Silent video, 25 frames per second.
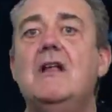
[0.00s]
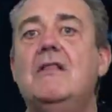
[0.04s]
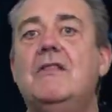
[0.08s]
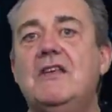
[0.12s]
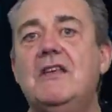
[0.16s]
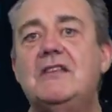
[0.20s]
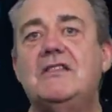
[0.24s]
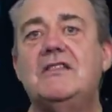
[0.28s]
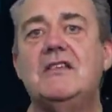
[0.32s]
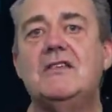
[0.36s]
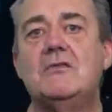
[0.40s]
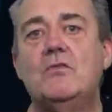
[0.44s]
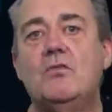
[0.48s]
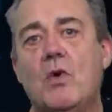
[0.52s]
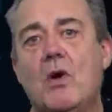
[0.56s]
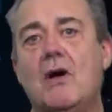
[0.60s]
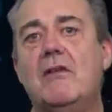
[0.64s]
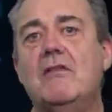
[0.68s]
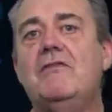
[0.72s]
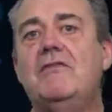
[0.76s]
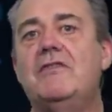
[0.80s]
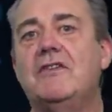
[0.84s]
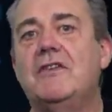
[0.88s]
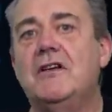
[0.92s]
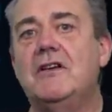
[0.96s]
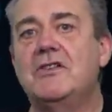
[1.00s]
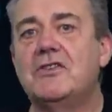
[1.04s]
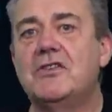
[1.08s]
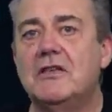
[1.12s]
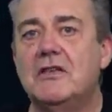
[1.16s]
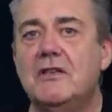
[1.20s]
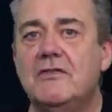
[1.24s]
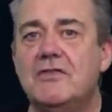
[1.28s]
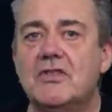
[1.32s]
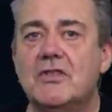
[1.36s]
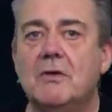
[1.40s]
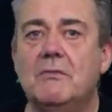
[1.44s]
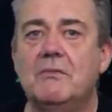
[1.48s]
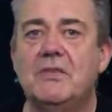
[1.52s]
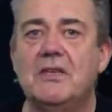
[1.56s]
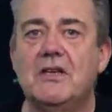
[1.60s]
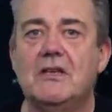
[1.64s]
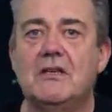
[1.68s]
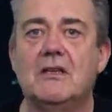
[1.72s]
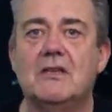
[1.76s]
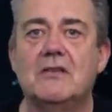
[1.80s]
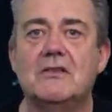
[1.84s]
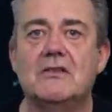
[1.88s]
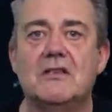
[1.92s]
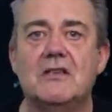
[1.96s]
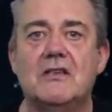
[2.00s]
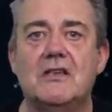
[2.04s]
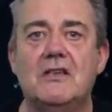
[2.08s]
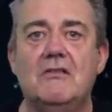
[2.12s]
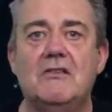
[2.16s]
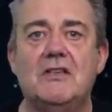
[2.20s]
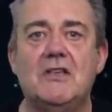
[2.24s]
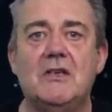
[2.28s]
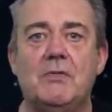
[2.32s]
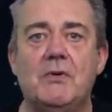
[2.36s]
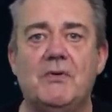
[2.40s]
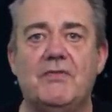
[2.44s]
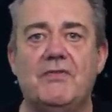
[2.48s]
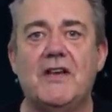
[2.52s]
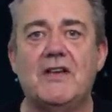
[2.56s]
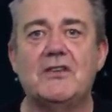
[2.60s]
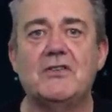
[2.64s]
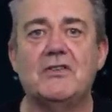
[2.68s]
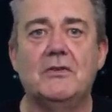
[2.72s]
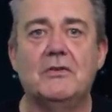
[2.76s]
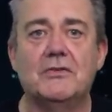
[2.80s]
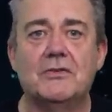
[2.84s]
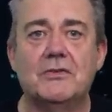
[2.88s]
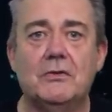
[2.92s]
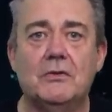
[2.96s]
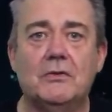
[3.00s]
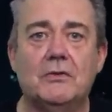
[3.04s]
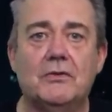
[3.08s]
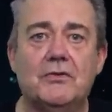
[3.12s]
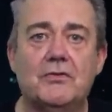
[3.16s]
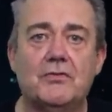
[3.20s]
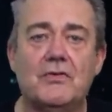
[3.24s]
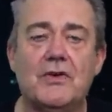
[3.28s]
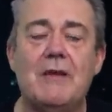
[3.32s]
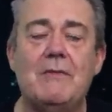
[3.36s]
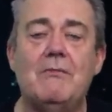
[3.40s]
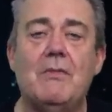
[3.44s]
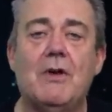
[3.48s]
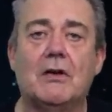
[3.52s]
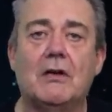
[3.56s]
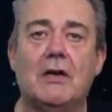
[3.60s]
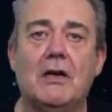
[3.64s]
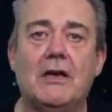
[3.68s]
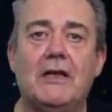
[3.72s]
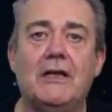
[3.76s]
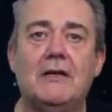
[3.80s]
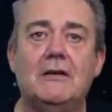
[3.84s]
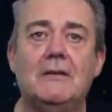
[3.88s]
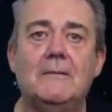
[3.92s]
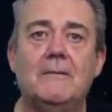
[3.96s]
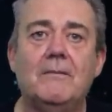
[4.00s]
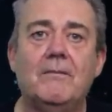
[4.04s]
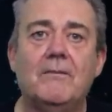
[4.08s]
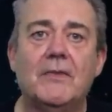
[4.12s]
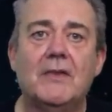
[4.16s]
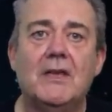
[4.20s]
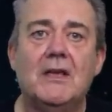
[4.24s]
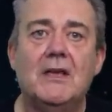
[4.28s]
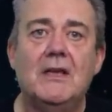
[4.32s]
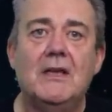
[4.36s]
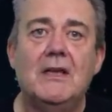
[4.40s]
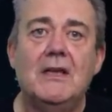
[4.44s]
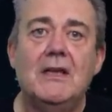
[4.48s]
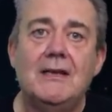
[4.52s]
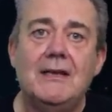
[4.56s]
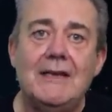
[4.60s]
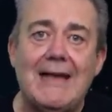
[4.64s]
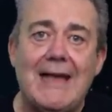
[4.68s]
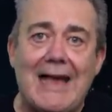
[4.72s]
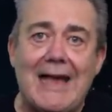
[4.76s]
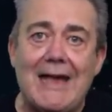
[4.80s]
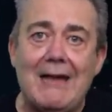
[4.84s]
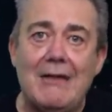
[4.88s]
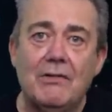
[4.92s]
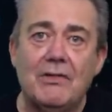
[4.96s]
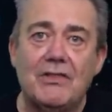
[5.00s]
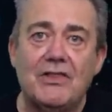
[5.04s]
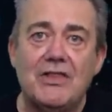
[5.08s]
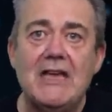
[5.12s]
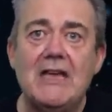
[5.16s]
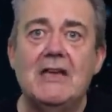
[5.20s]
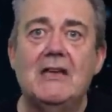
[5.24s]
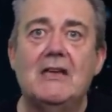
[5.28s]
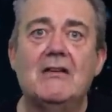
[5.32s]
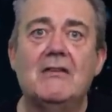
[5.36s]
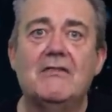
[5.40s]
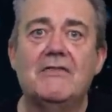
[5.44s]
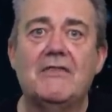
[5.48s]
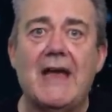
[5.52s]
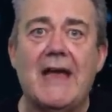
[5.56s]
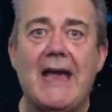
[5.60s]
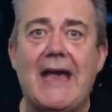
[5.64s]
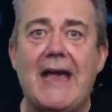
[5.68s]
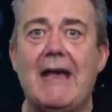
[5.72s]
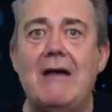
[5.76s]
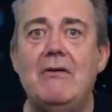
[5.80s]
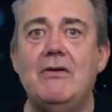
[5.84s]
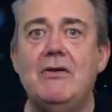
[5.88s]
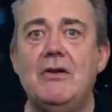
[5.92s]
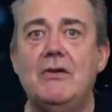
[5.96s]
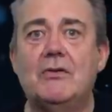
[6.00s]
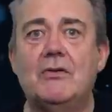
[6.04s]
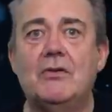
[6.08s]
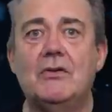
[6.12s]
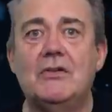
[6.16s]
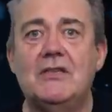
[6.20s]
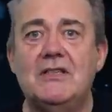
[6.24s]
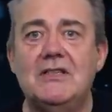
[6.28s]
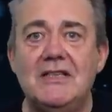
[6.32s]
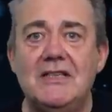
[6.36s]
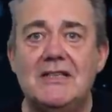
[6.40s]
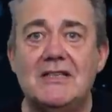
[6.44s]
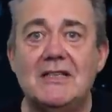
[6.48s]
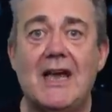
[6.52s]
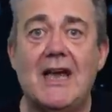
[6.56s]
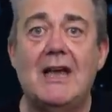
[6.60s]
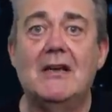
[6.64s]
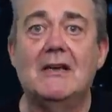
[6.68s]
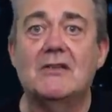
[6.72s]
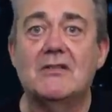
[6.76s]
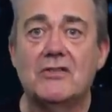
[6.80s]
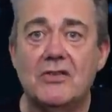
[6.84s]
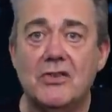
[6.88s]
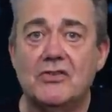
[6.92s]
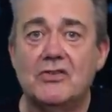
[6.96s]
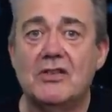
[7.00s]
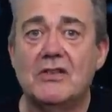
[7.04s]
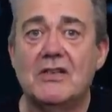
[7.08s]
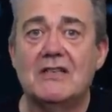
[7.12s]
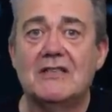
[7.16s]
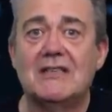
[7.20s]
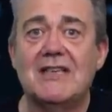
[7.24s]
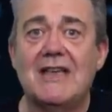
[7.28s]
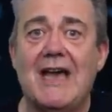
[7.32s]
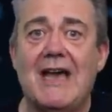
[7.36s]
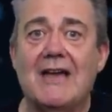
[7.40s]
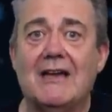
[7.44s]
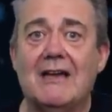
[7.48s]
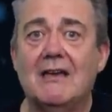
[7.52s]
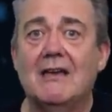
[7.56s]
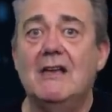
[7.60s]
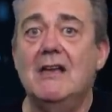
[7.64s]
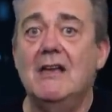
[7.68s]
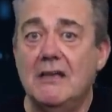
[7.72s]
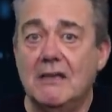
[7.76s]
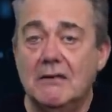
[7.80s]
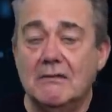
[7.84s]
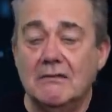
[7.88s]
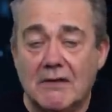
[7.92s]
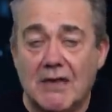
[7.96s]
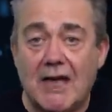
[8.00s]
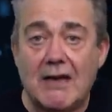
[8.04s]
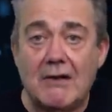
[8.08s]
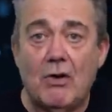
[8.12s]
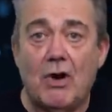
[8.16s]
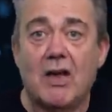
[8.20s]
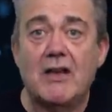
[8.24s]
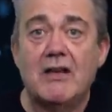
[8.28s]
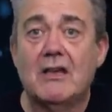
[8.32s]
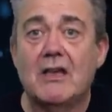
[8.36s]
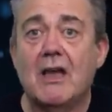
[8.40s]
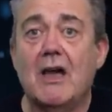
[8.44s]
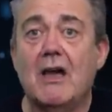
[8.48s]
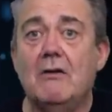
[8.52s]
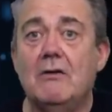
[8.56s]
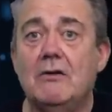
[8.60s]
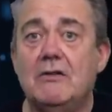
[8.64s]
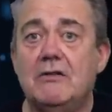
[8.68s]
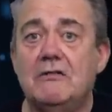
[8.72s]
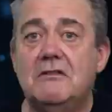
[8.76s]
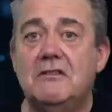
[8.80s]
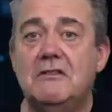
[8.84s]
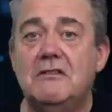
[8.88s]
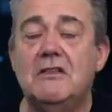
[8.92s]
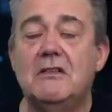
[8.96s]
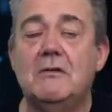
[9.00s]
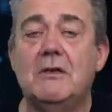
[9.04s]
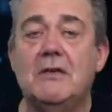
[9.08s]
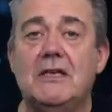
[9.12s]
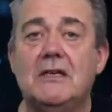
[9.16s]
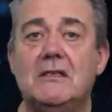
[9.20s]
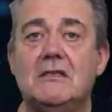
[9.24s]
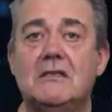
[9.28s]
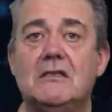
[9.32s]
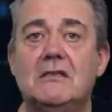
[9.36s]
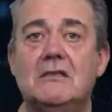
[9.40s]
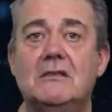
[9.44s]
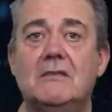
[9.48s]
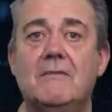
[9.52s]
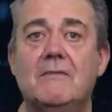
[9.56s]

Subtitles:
This is one version of something that security professionals call threat modeling. Now think of how you could detect such an attack and write code to do it.